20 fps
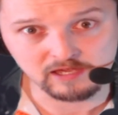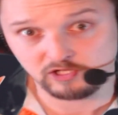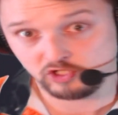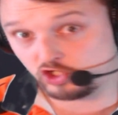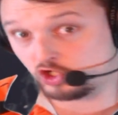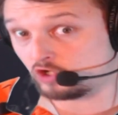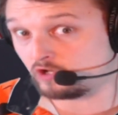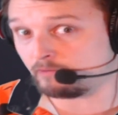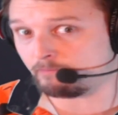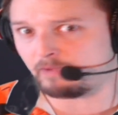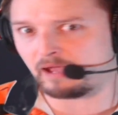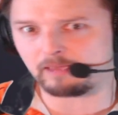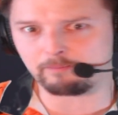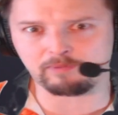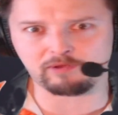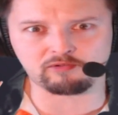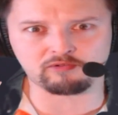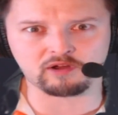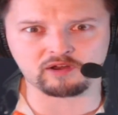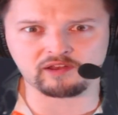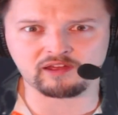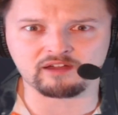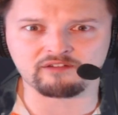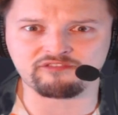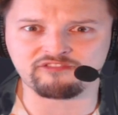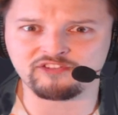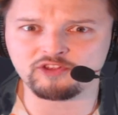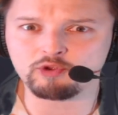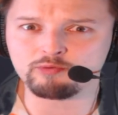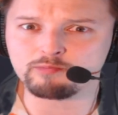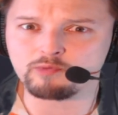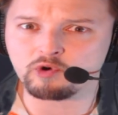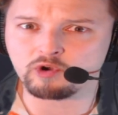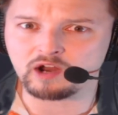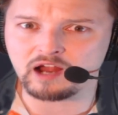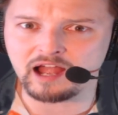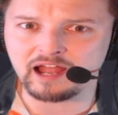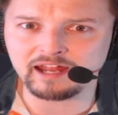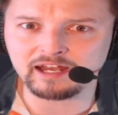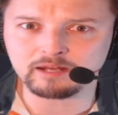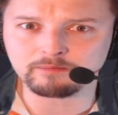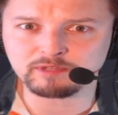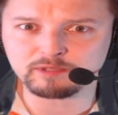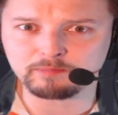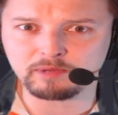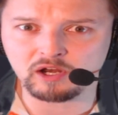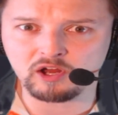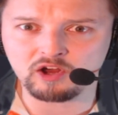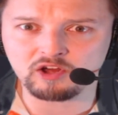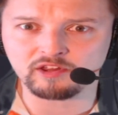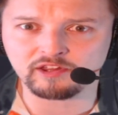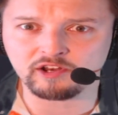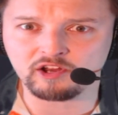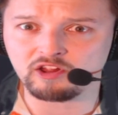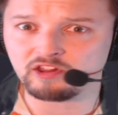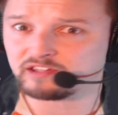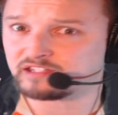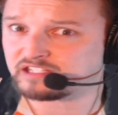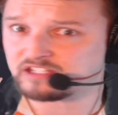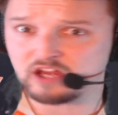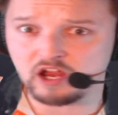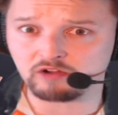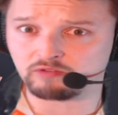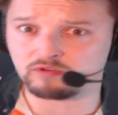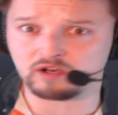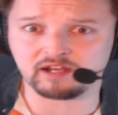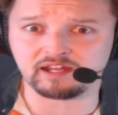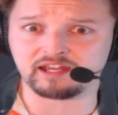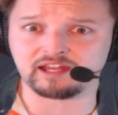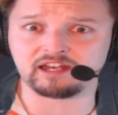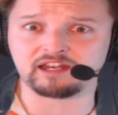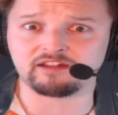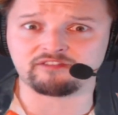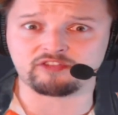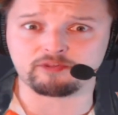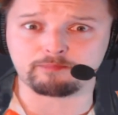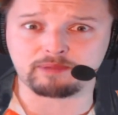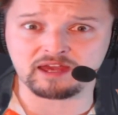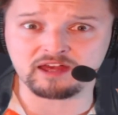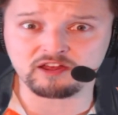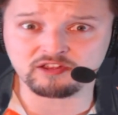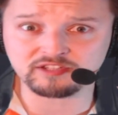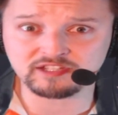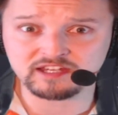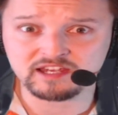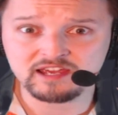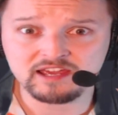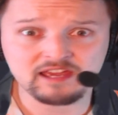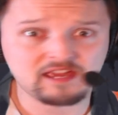Sure, it might be running a few more items, but all in all, it's not running any of the bells.